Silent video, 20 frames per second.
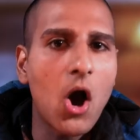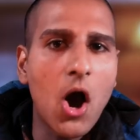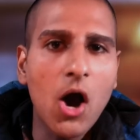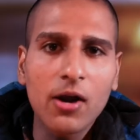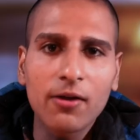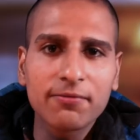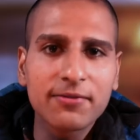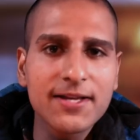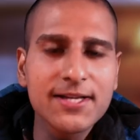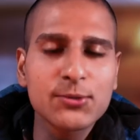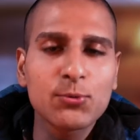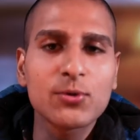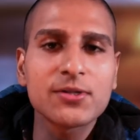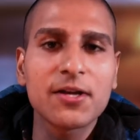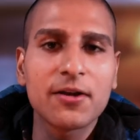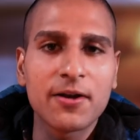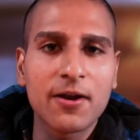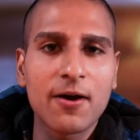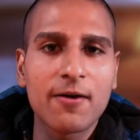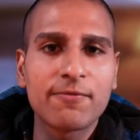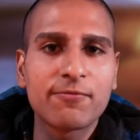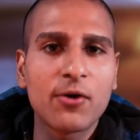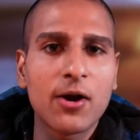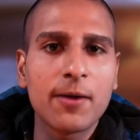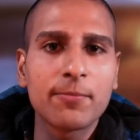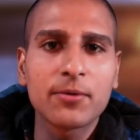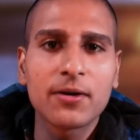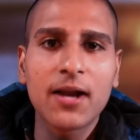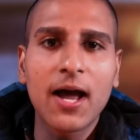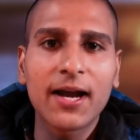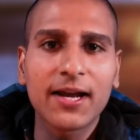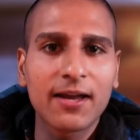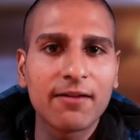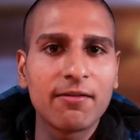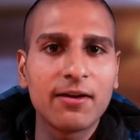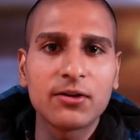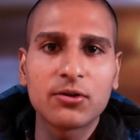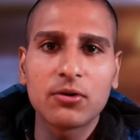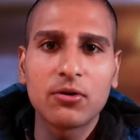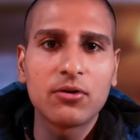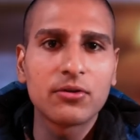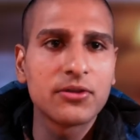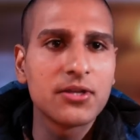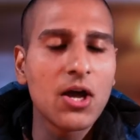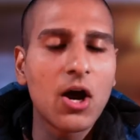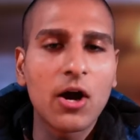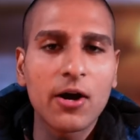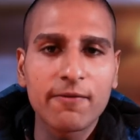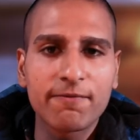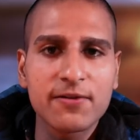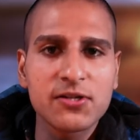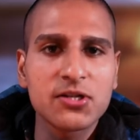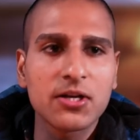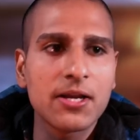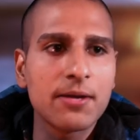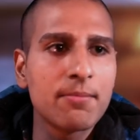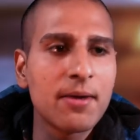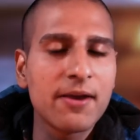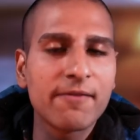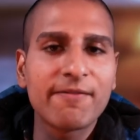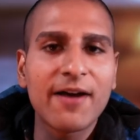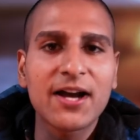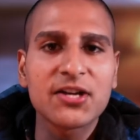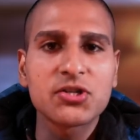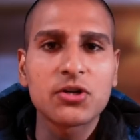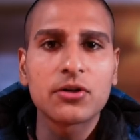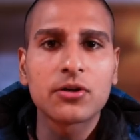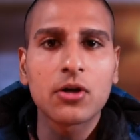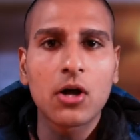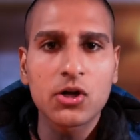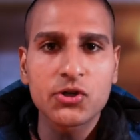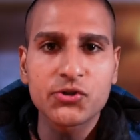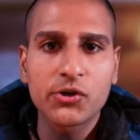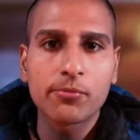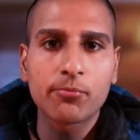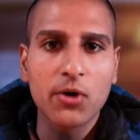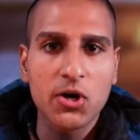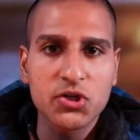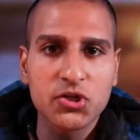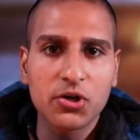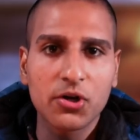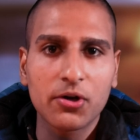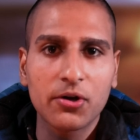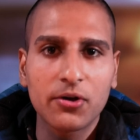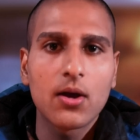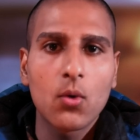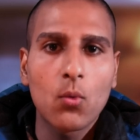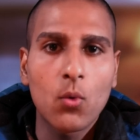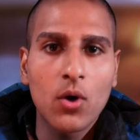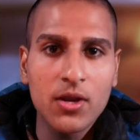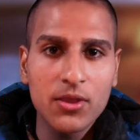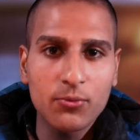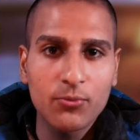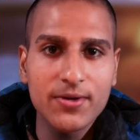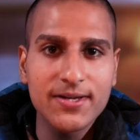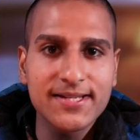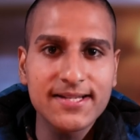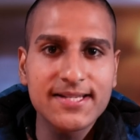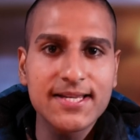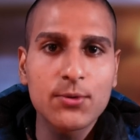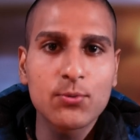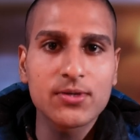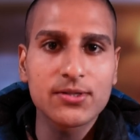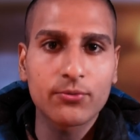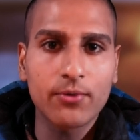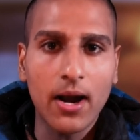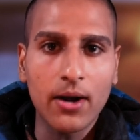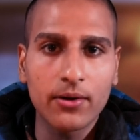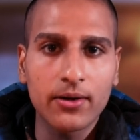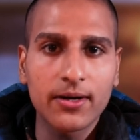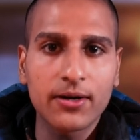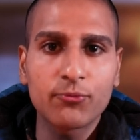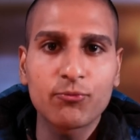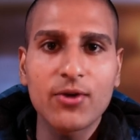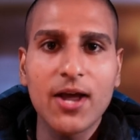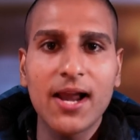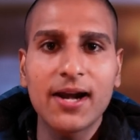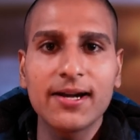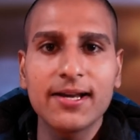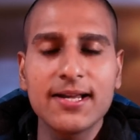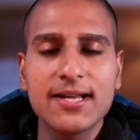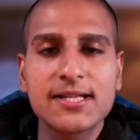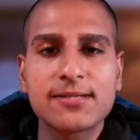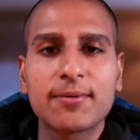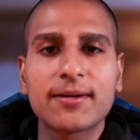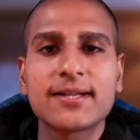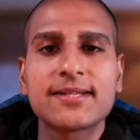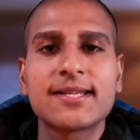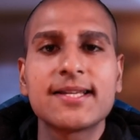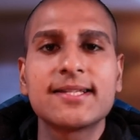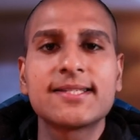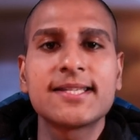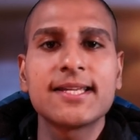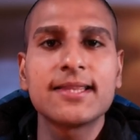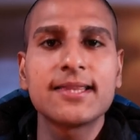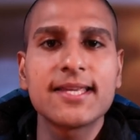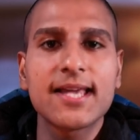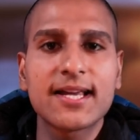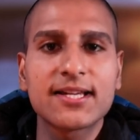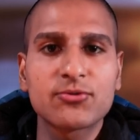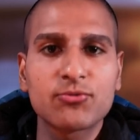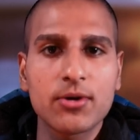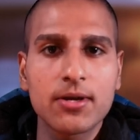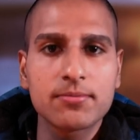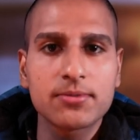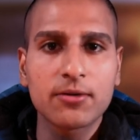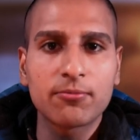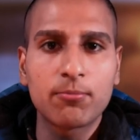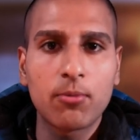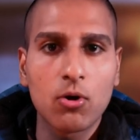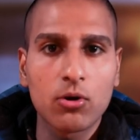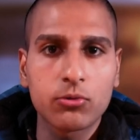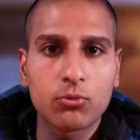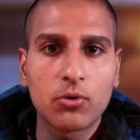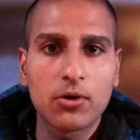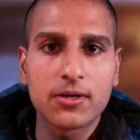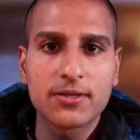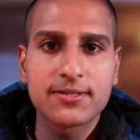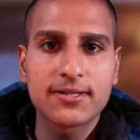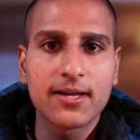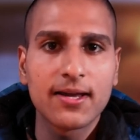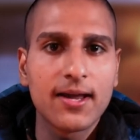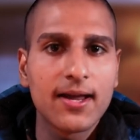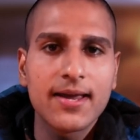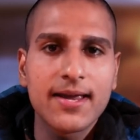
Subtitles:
All of this was enough for him to not give in to the artificially manufactured cultural pressure. One of the reasons he was grounded in reality is because he'd seen the extremes of both worlds.